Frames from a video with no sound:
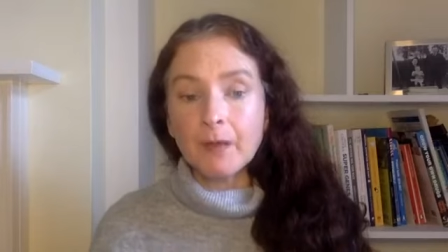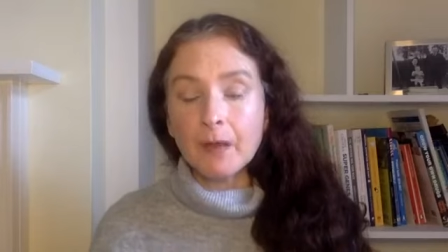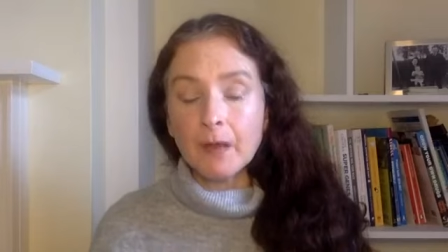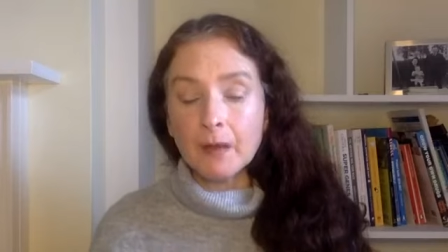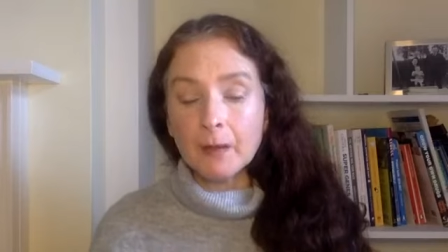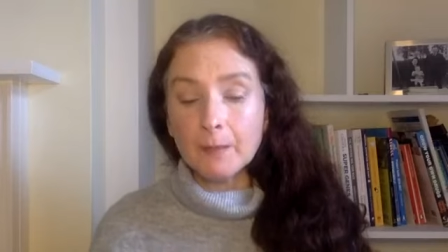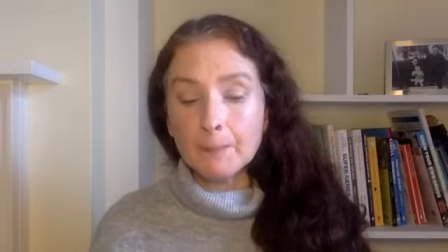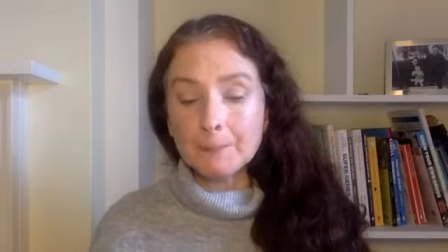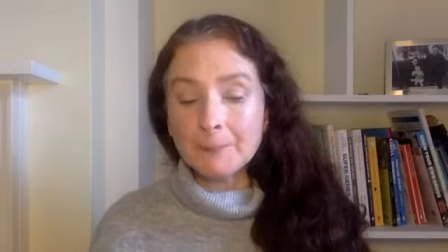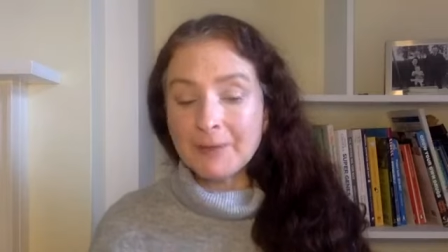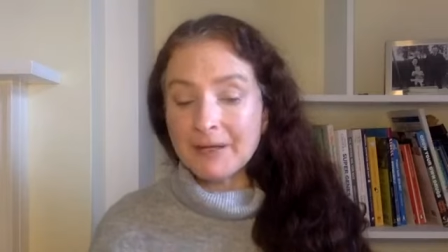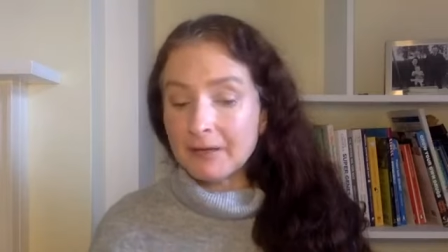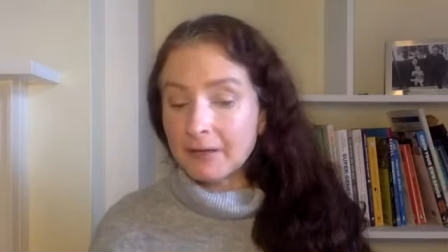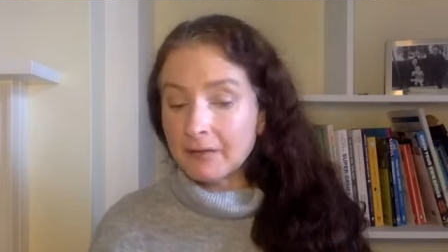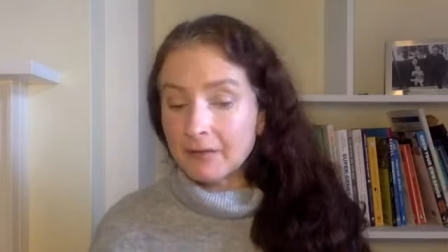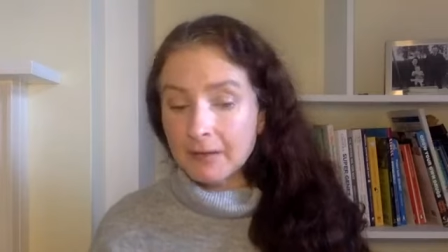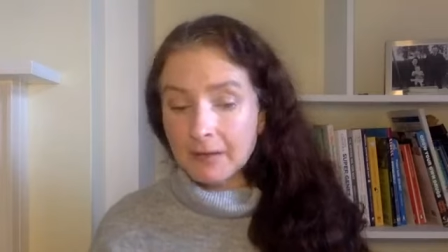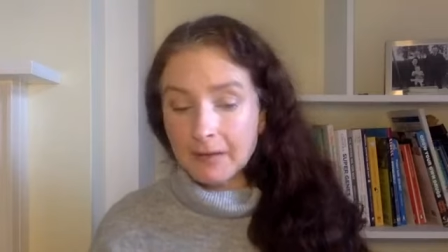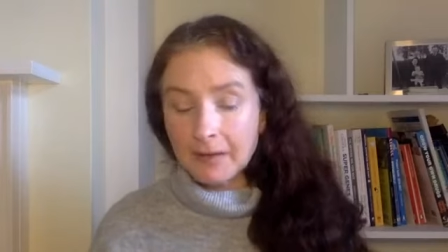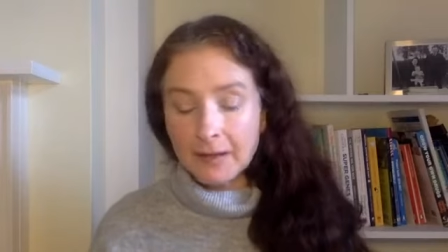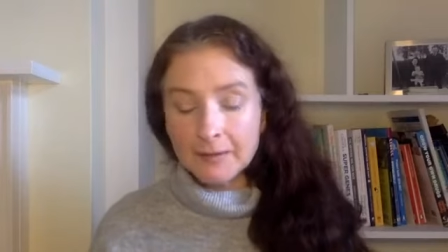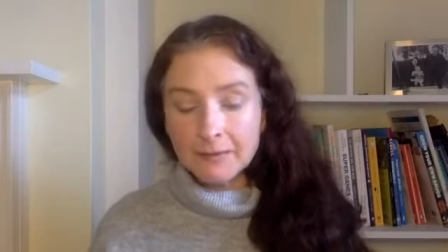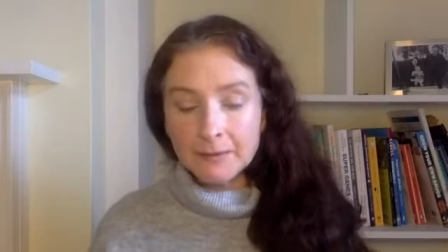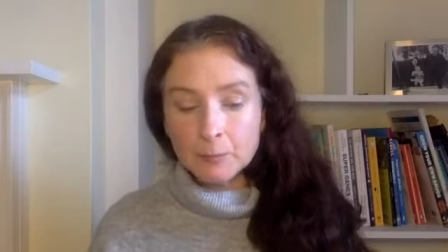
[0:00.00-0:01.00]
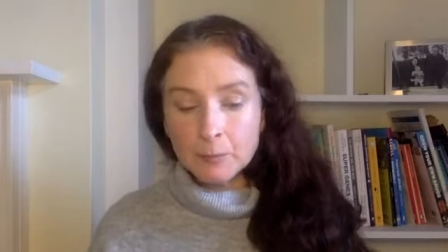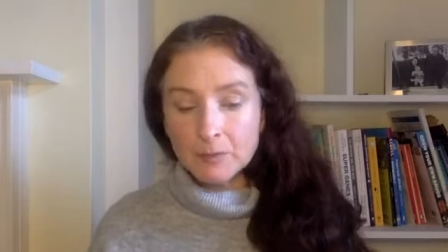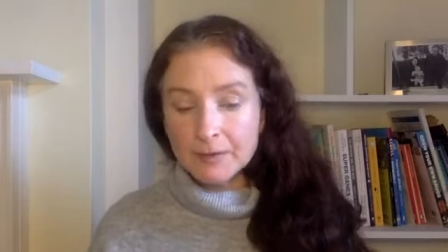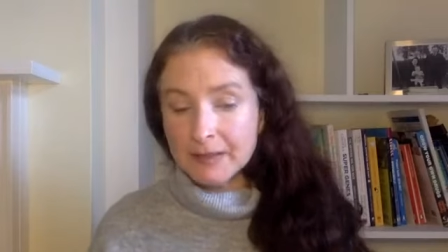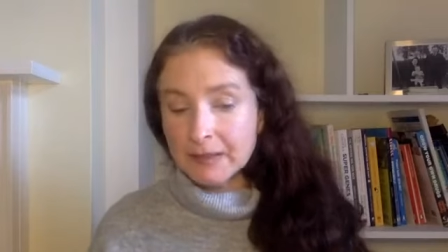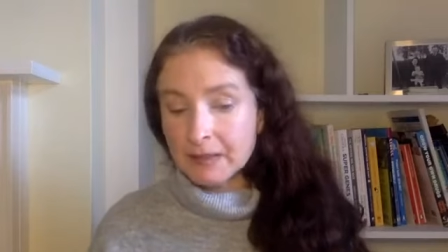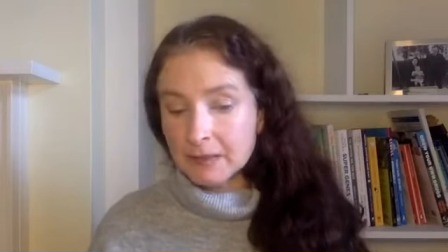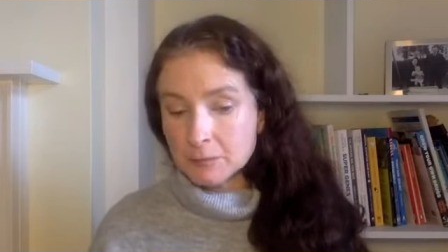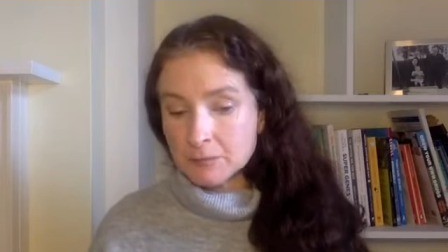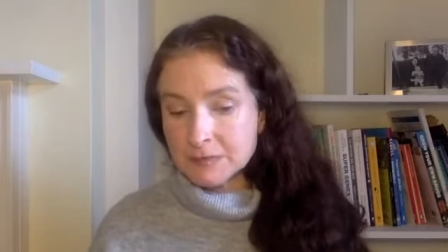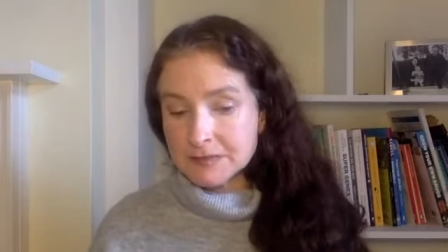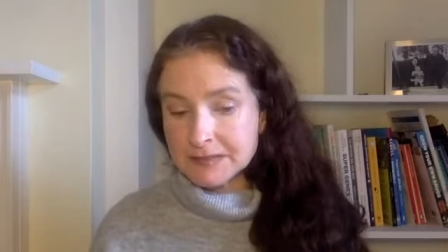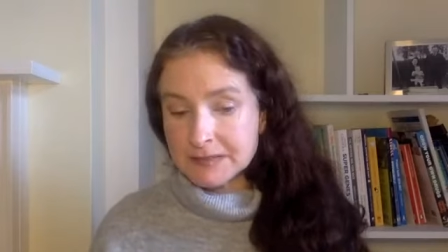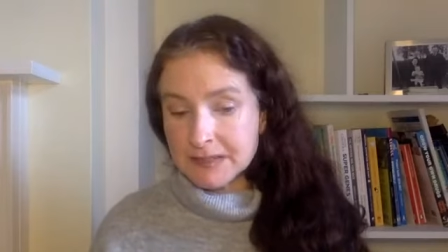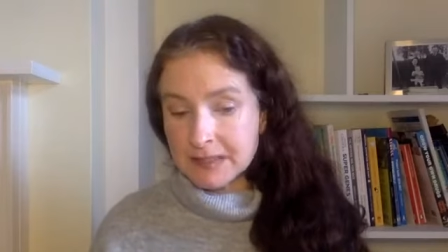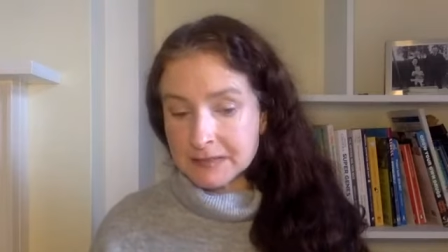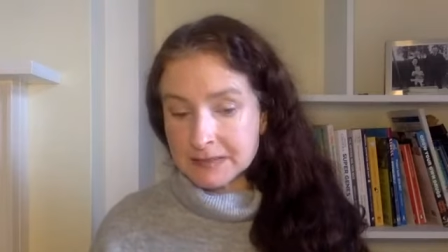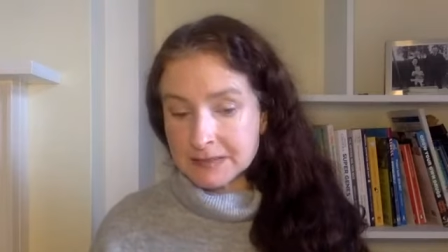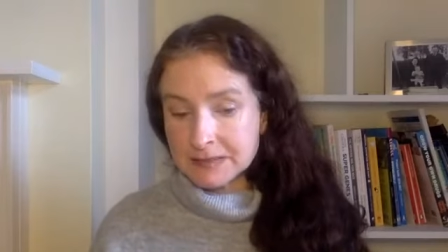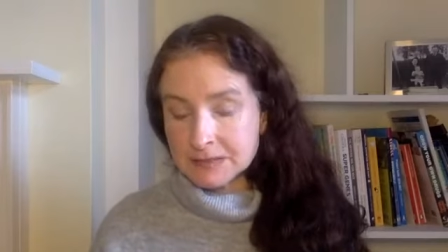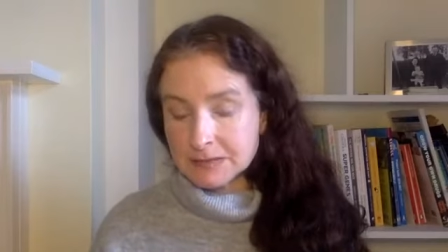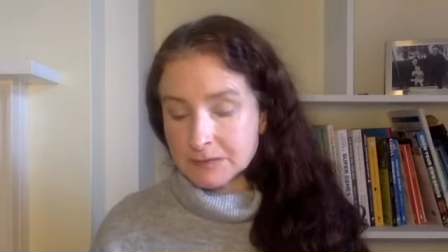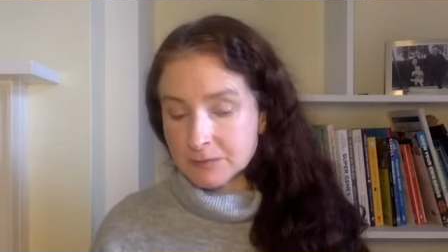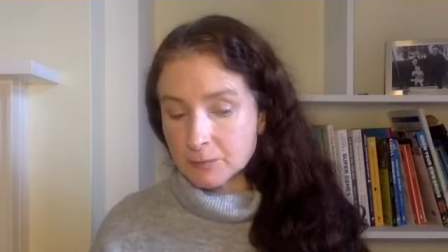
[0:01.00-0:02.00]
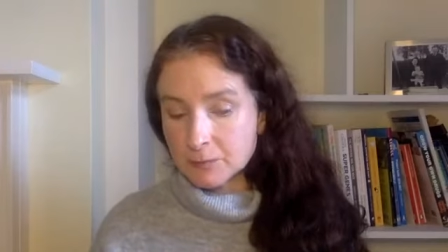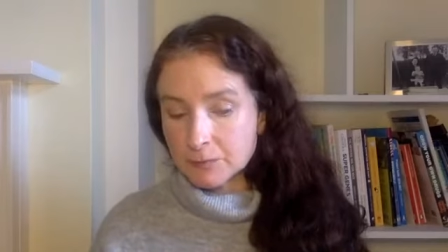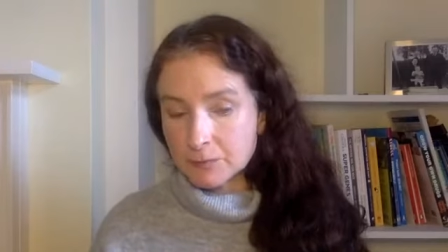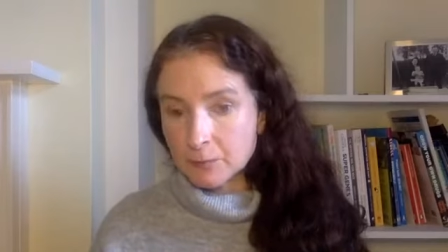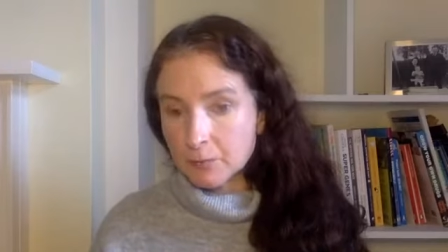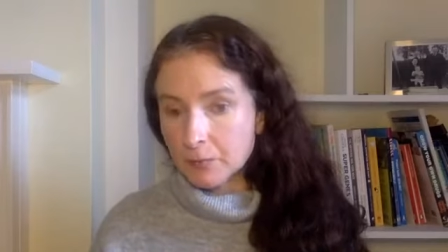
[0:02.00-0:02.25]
But anybody else, yes,